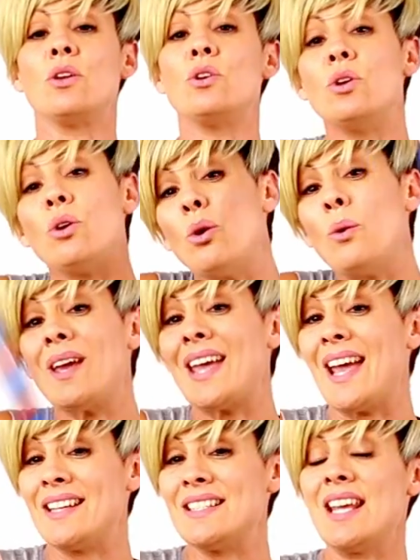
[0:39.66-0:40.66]
You
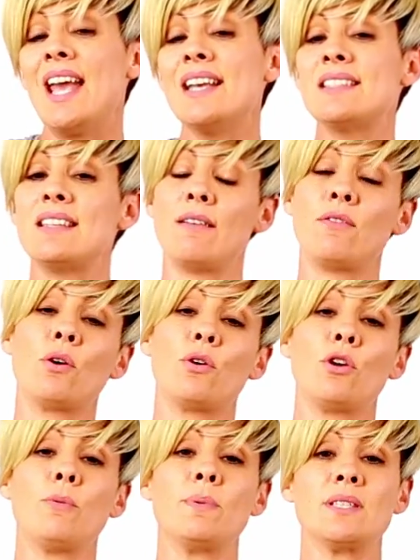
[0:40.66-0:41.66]
can test if your
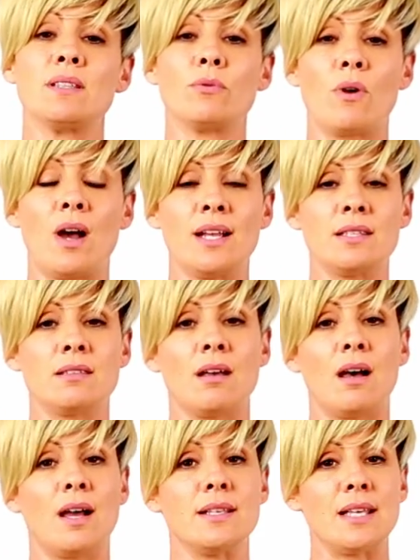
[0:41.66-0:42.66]
hoop is the right
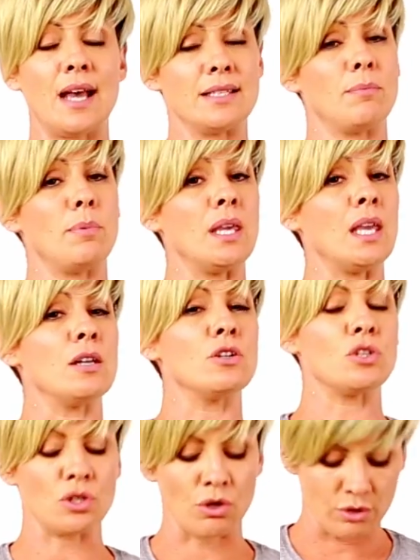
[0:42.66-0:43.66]
size as a beginner
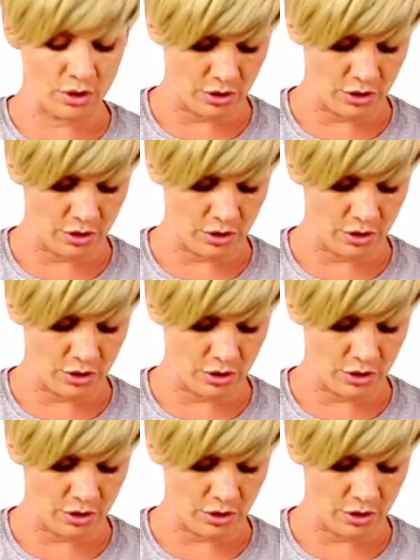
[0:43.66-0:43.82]
shoulder